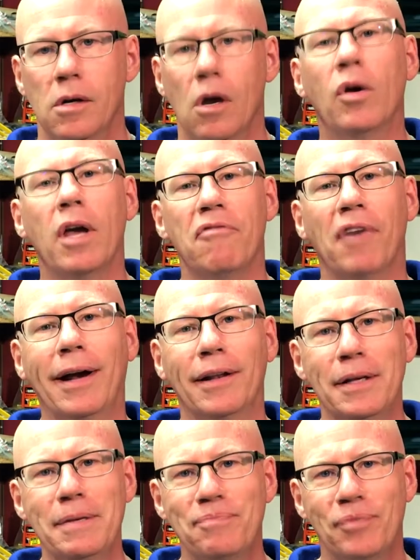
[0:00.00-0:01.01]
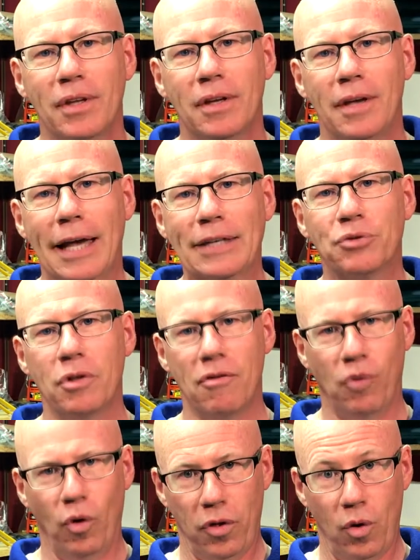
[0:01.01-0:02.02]
Okay, finally, answering the
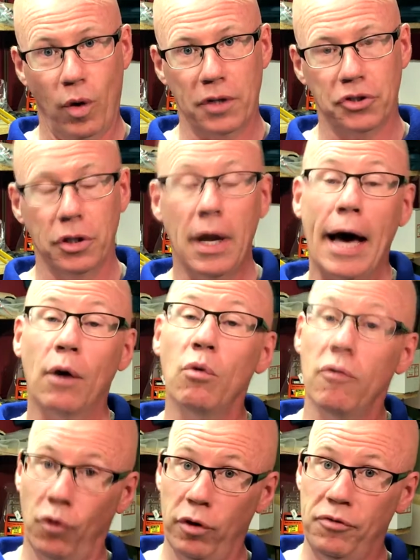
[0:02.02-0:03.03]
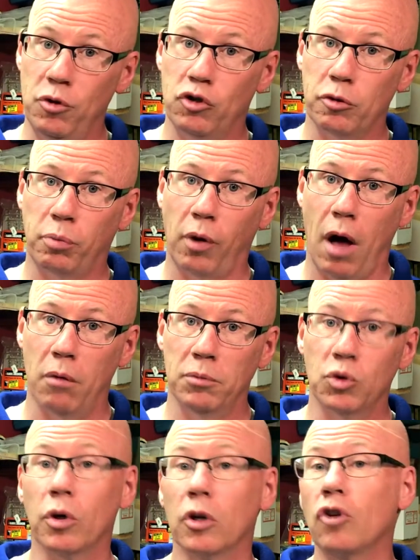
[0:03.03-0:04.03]
fourth question how to avoid future
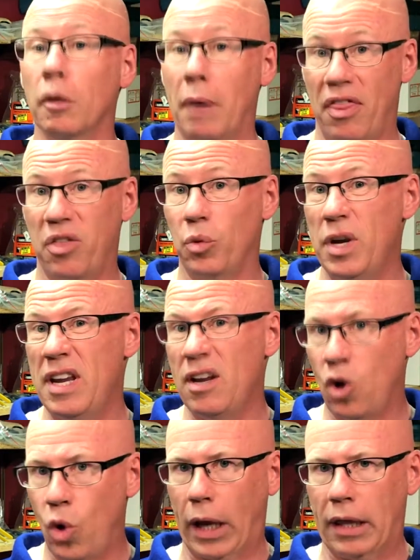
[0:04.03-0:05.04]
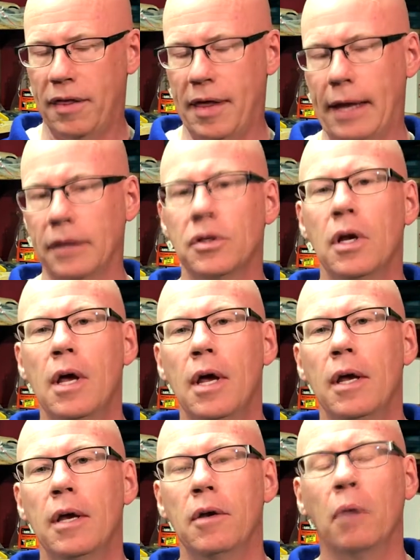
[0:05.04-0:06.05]
problems. We're going to talk about three quick things.
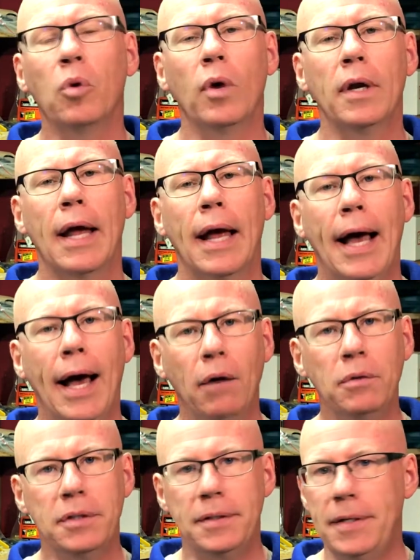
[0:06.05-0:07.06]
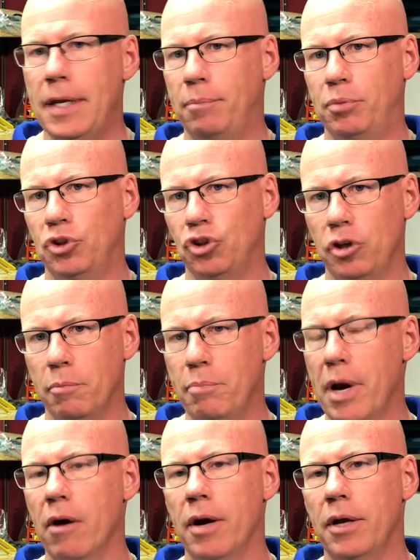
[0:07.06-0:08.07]
Number one, how deep should you
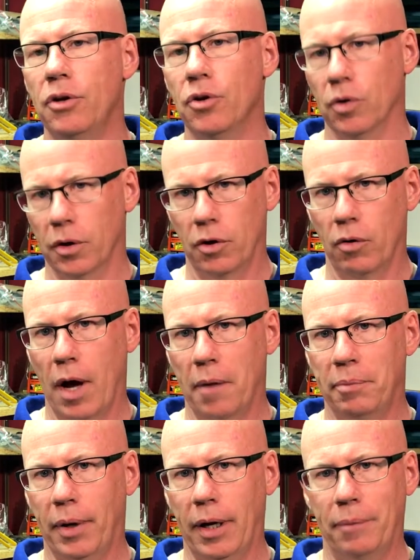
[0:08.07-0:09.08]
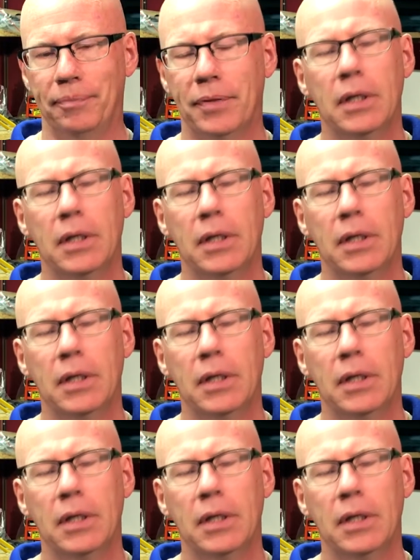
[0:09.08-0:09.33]
bury your underground pipe?